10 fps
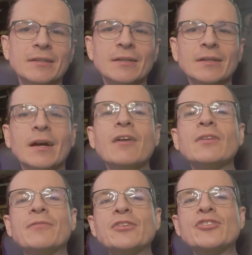I've
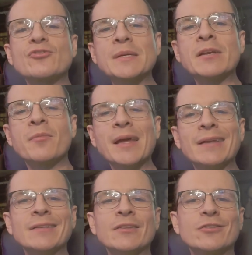left a string command
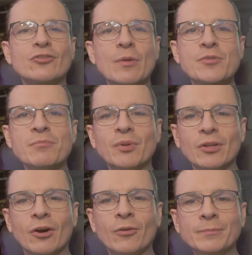in the description
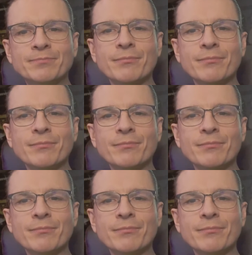below,